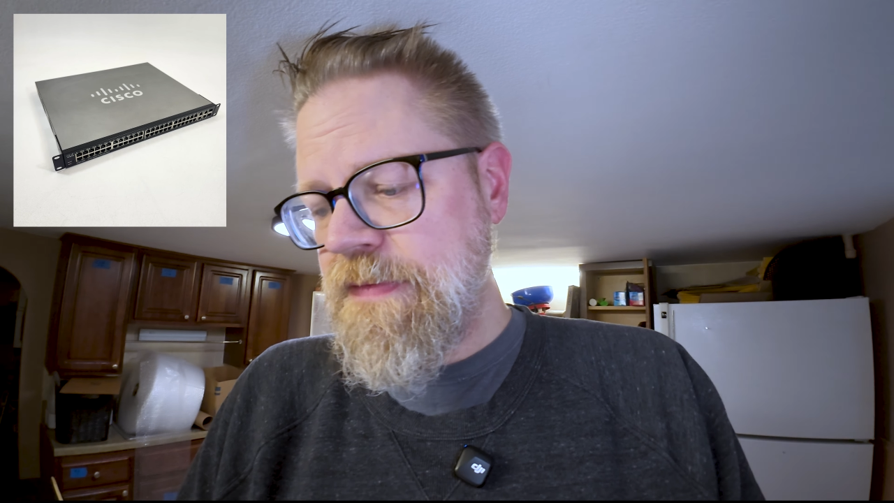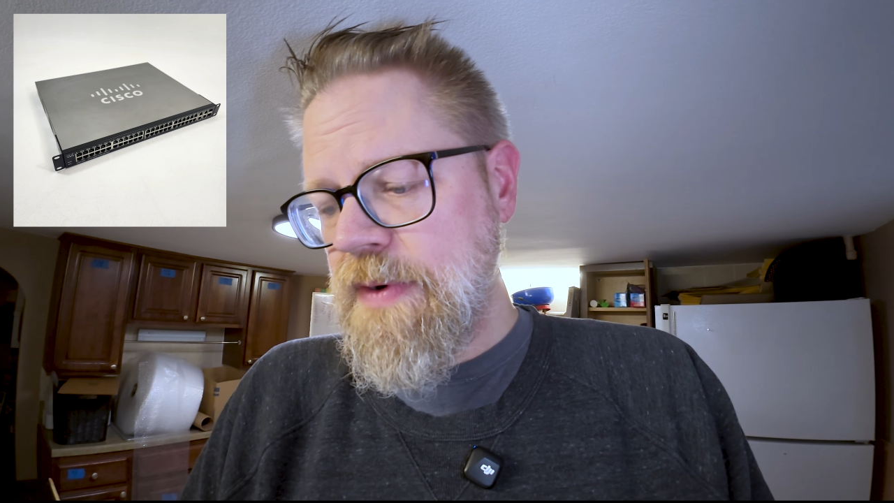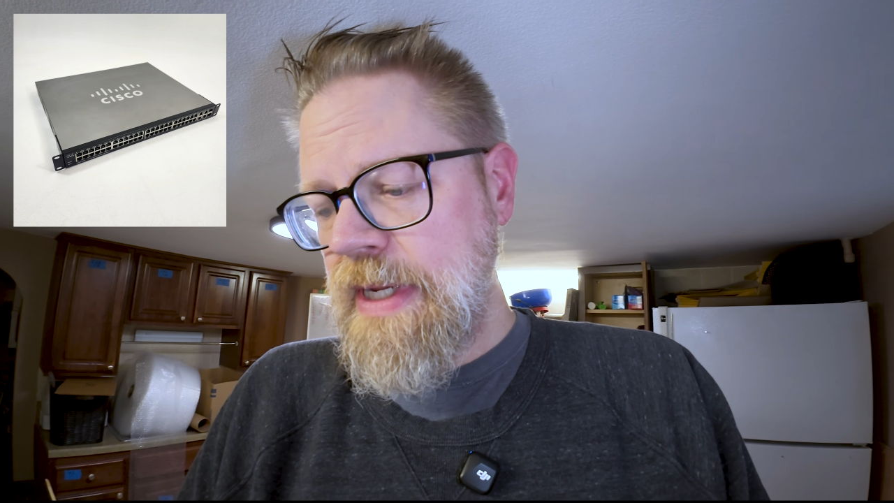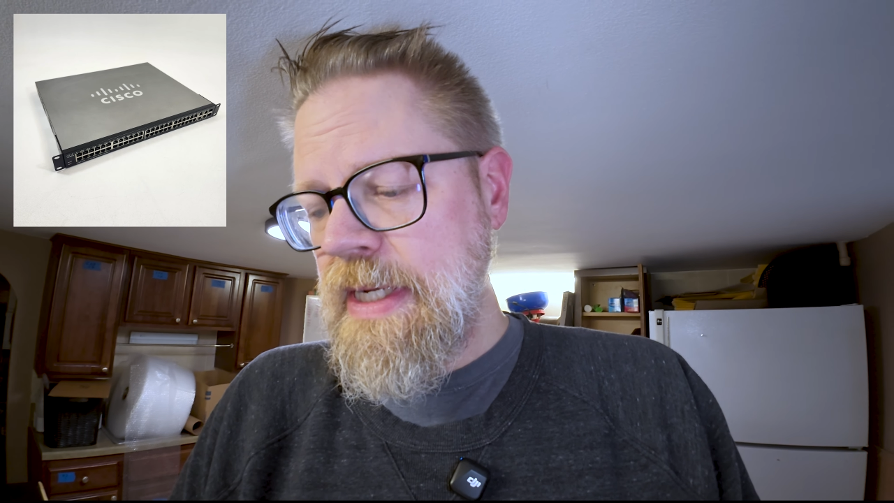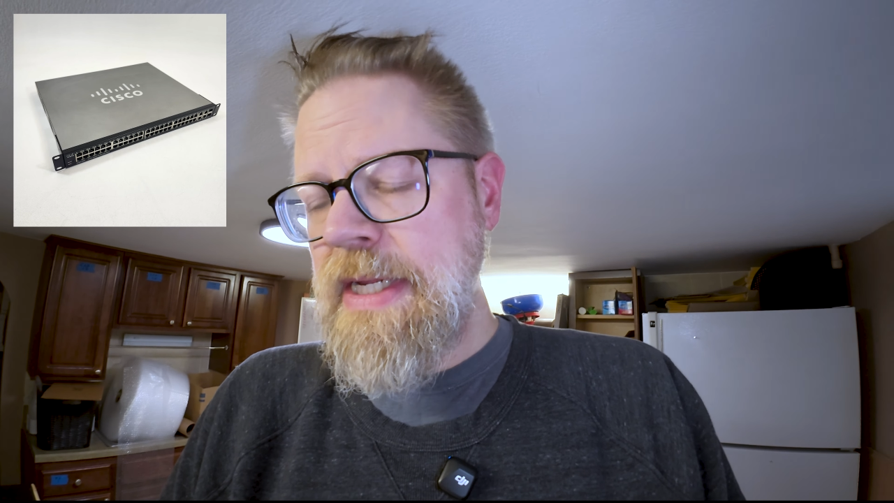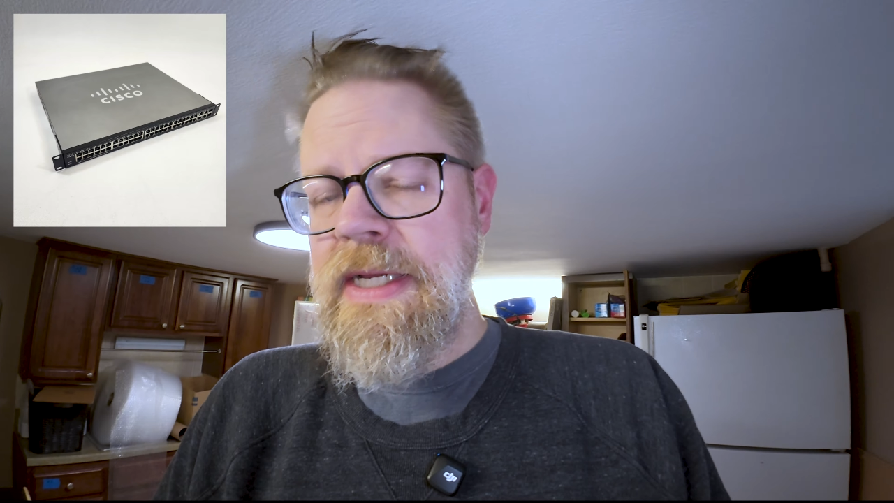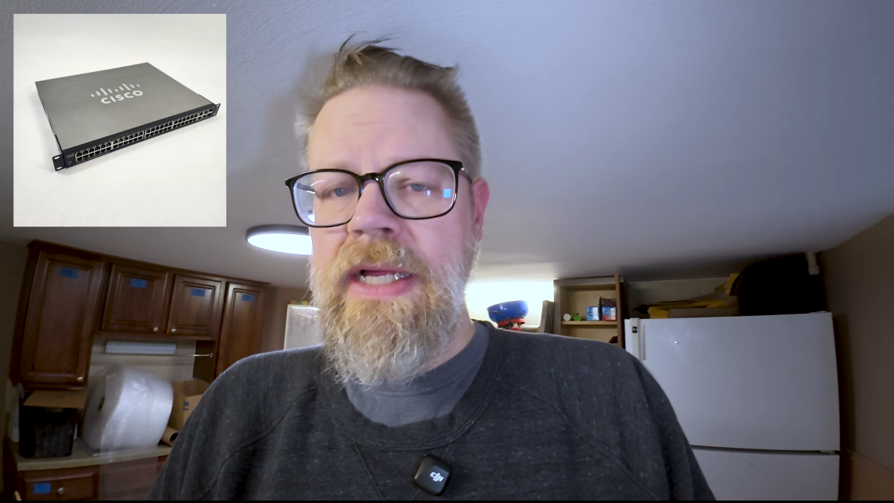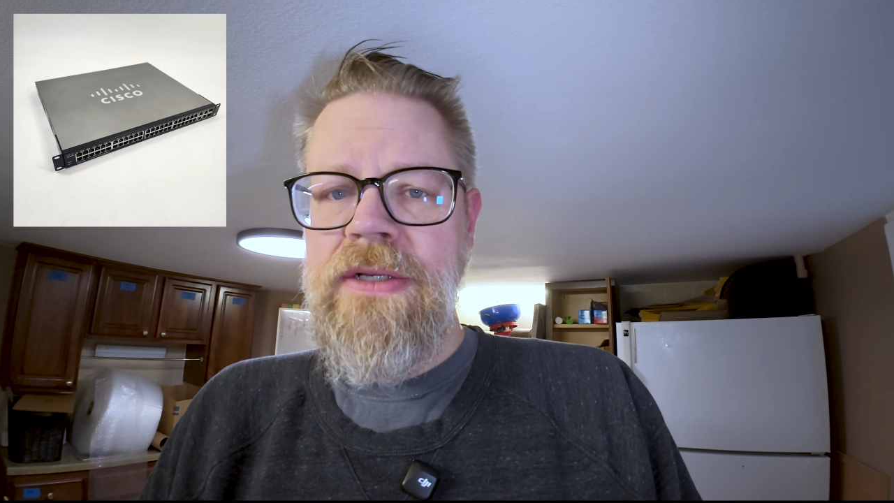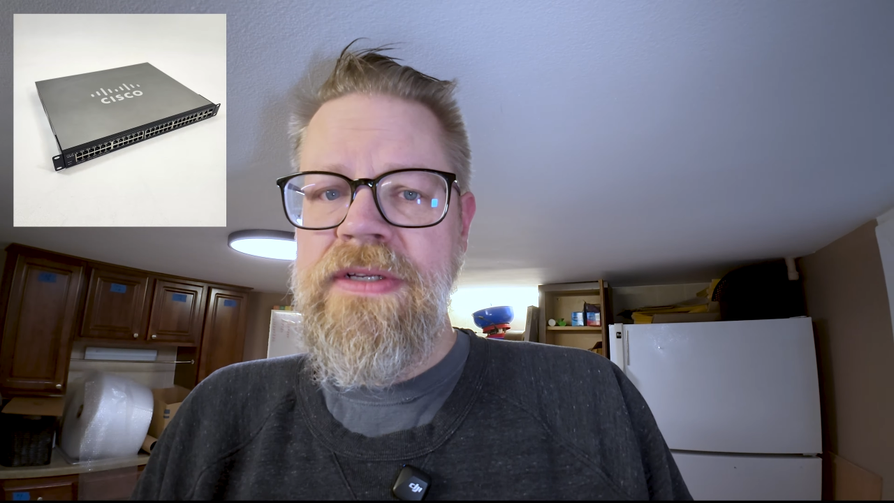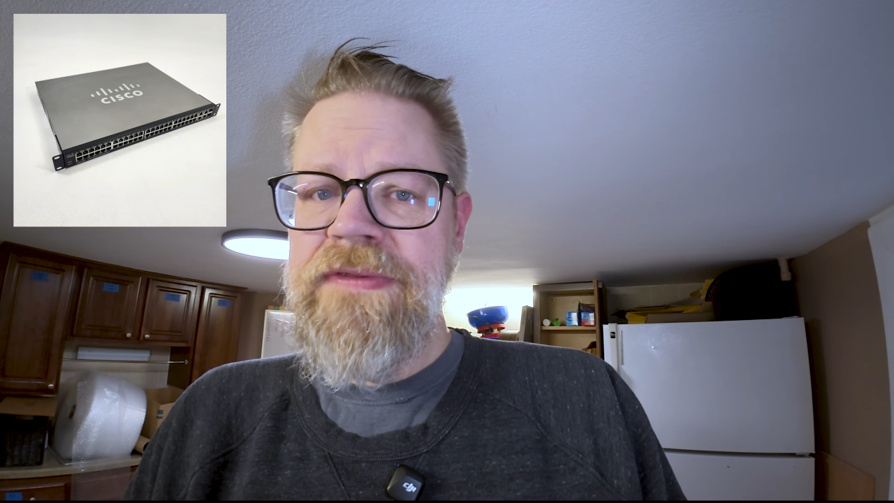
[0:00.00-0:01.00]

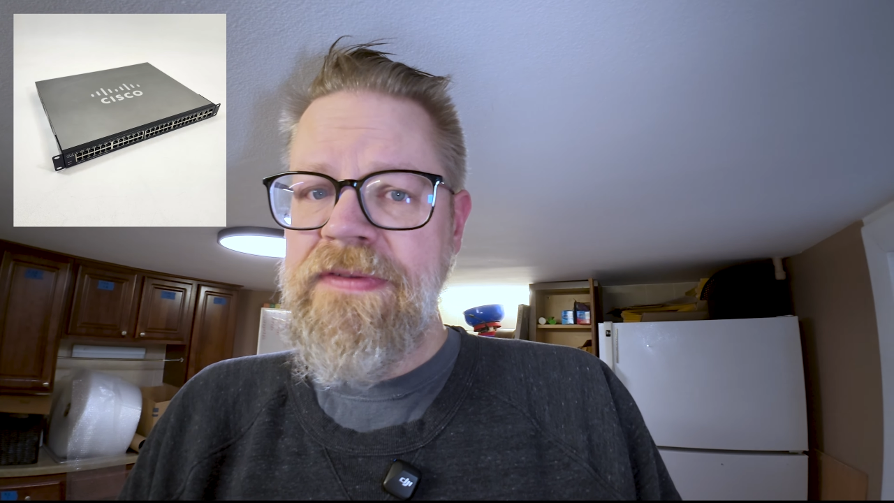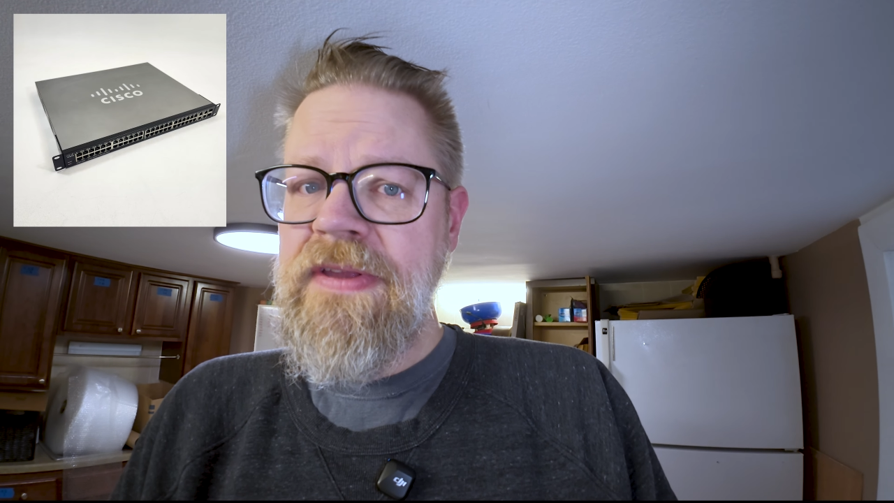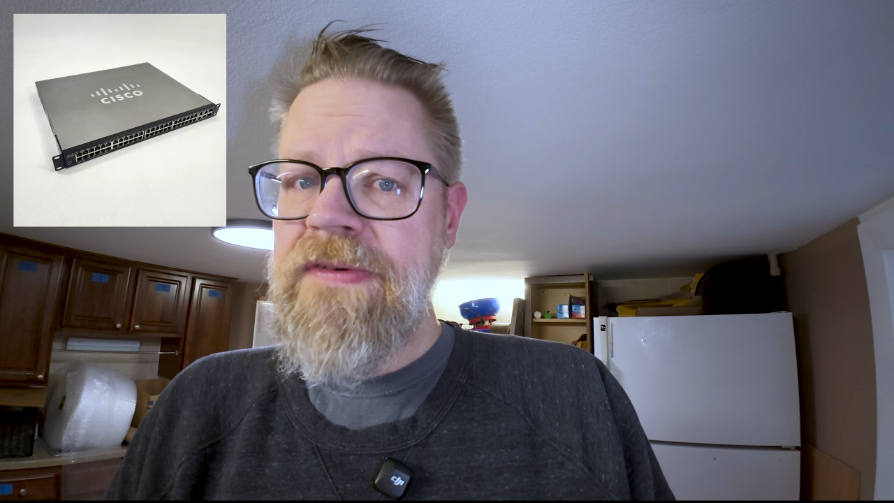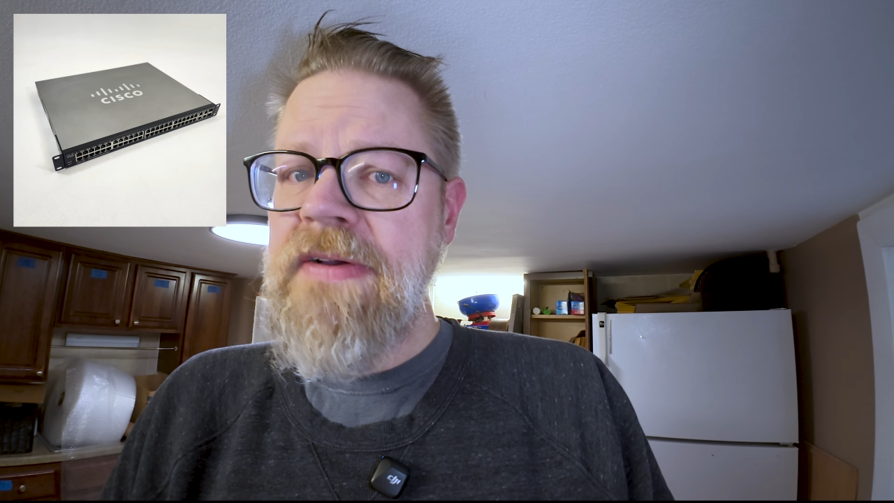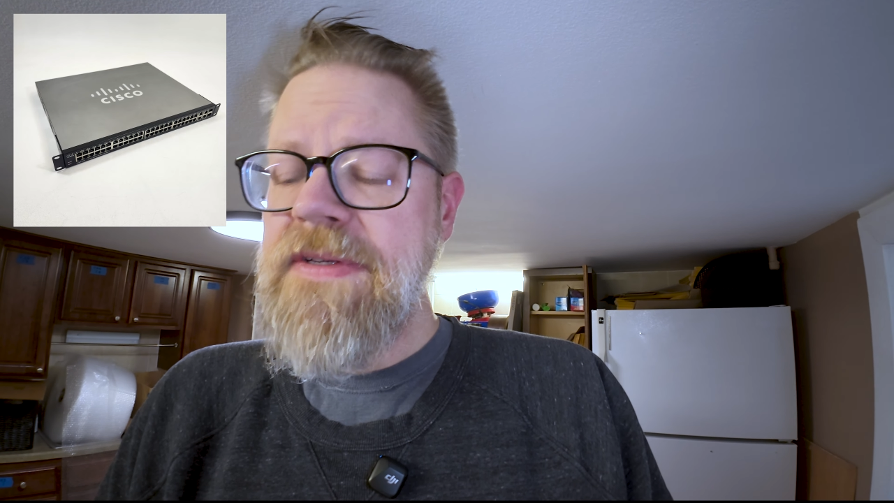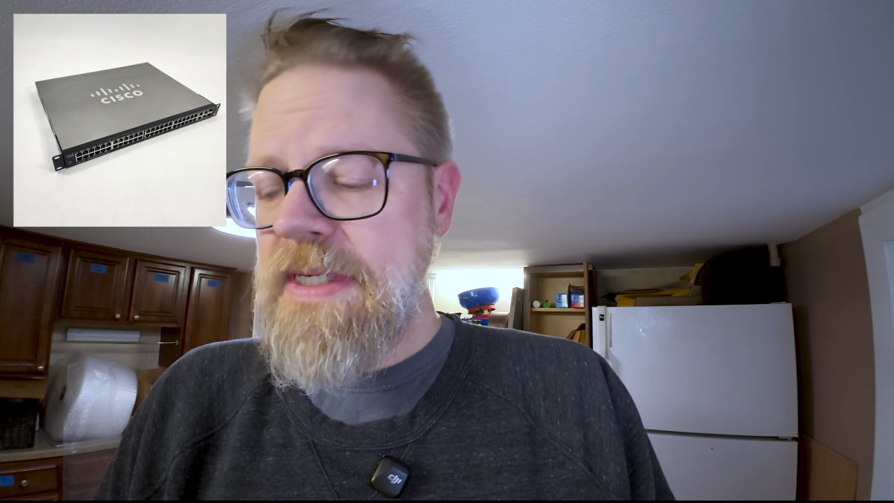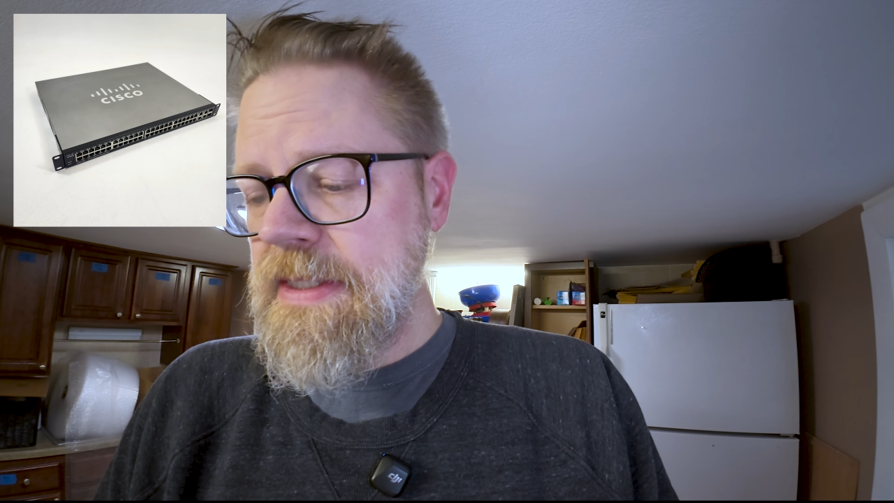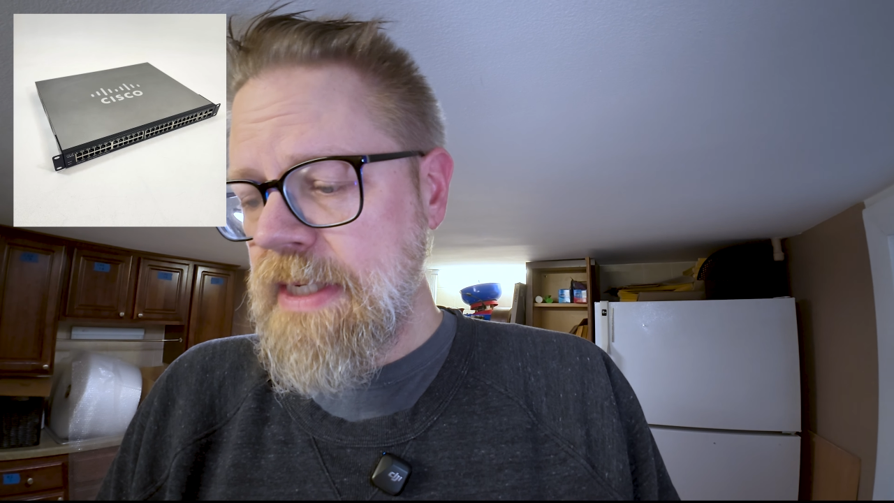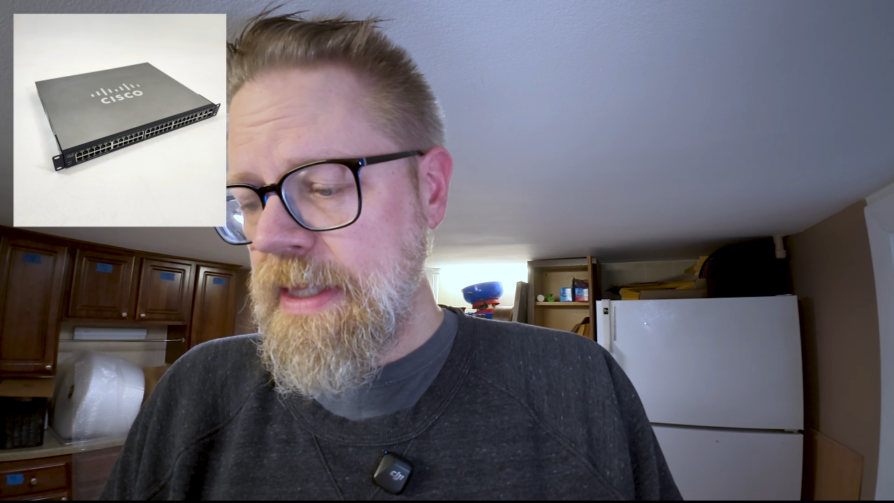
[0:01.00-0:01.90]
$49.55